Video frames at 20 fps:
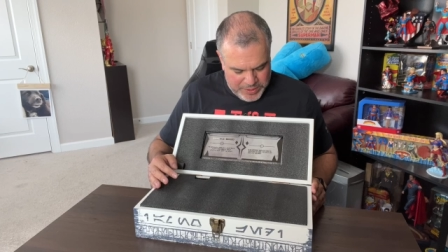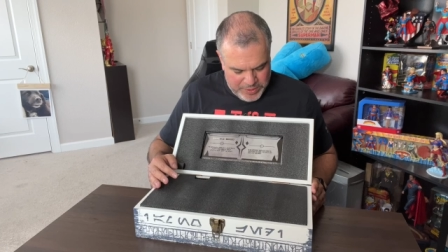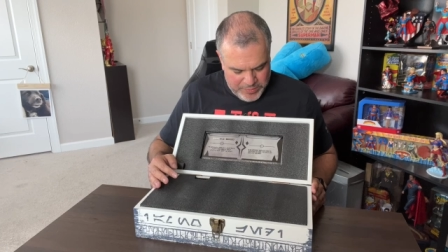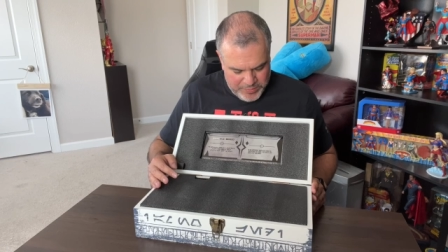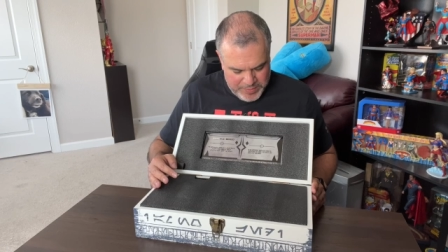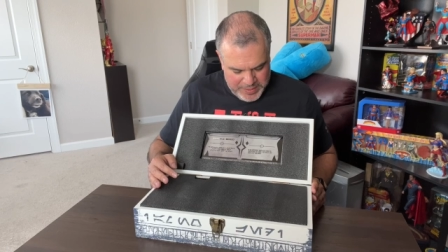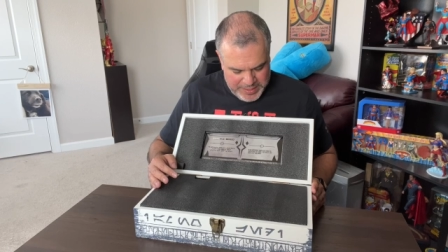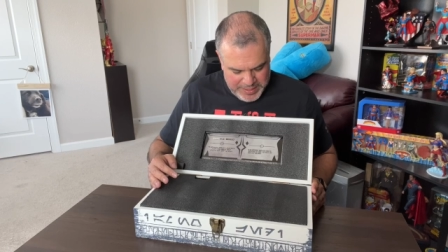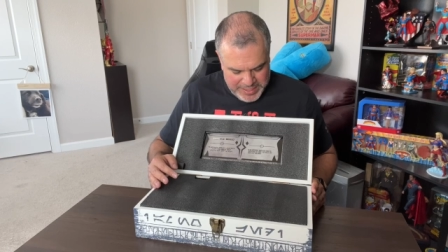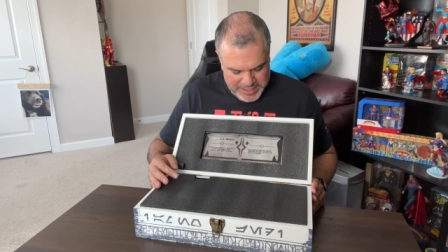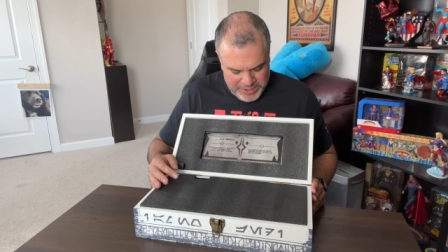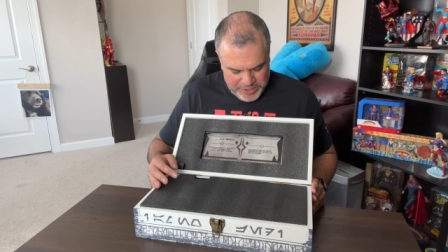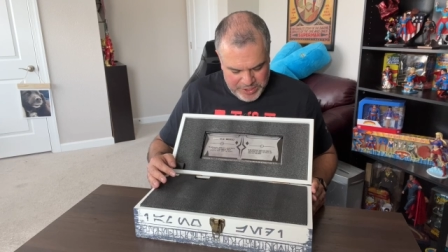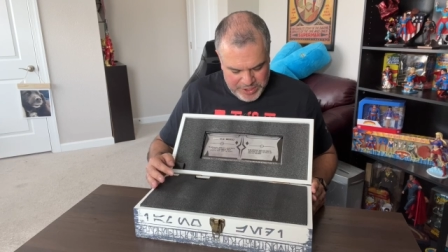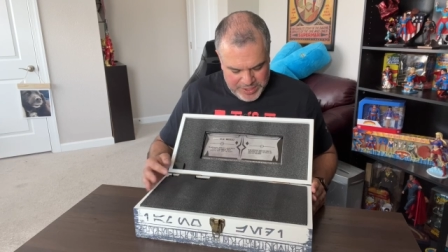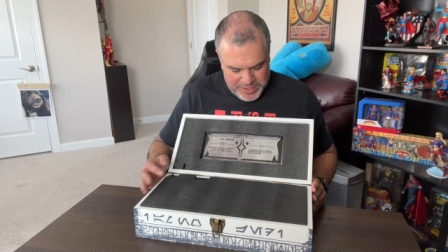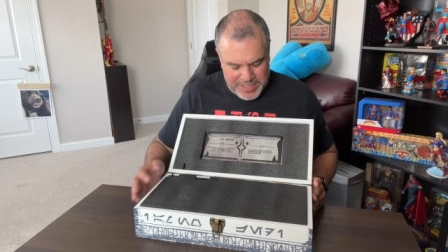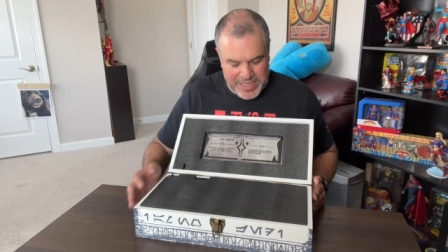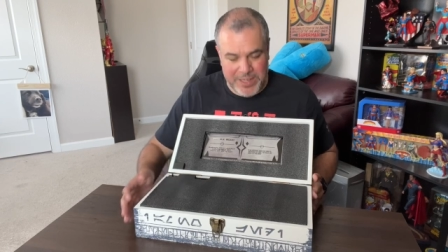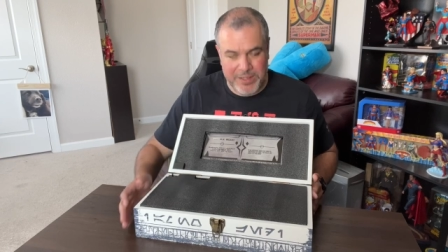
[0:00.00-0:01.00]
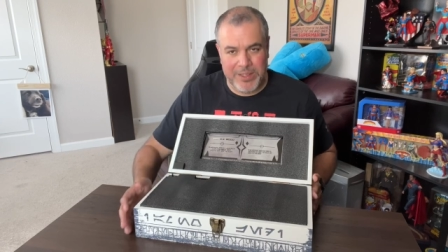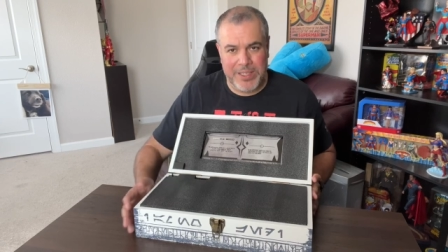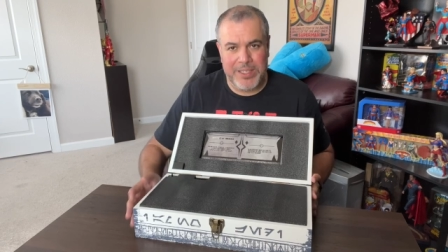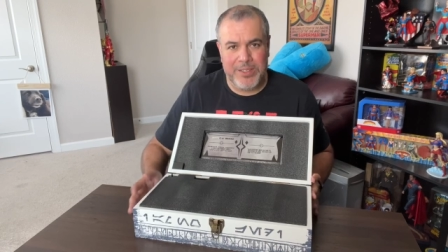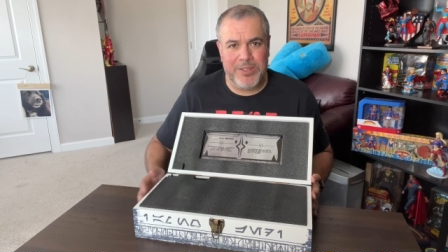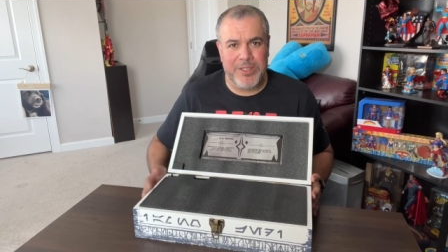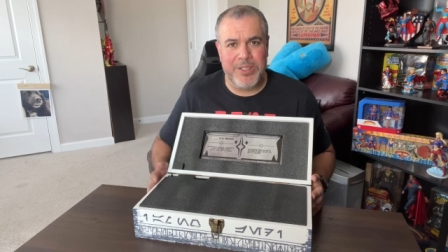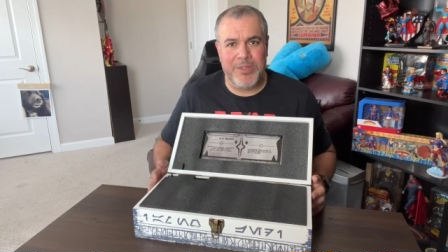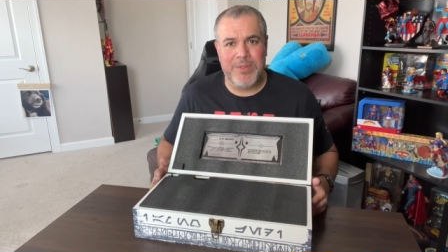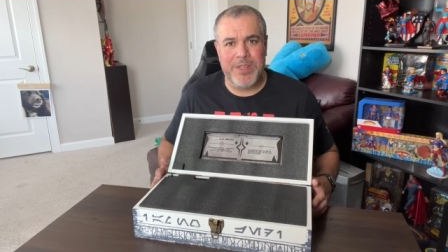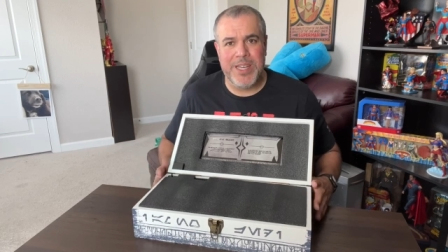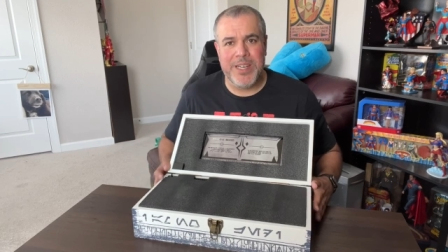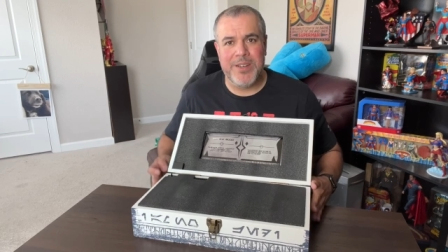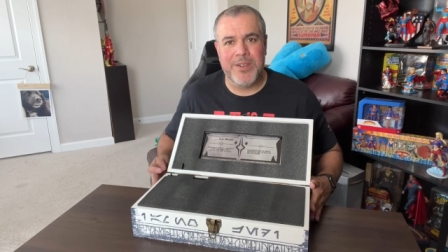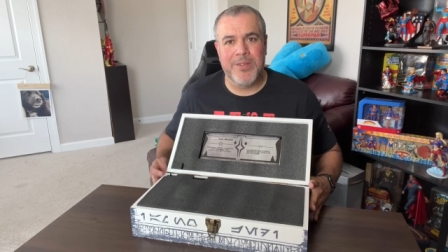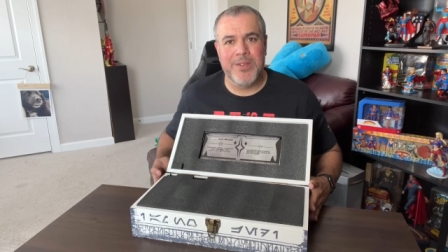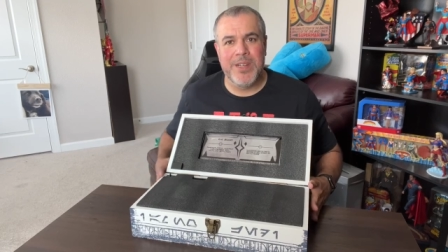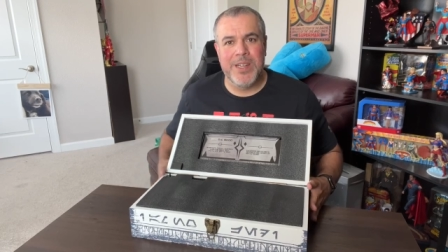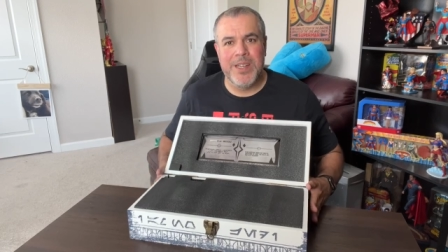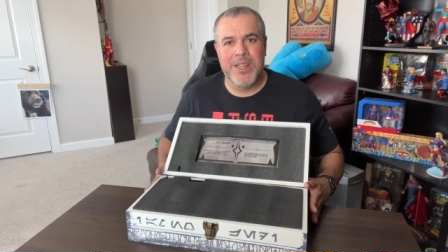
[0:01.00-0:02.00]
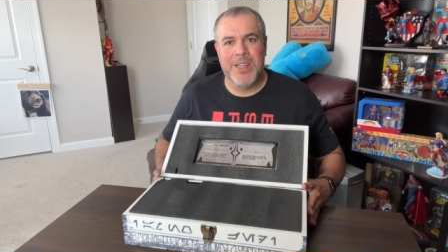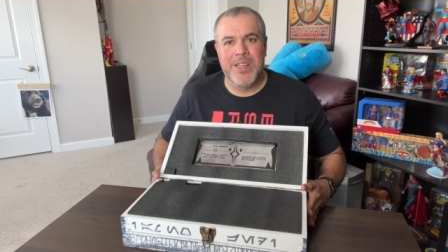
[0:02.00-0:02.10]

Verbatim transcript: you realize just how little you know,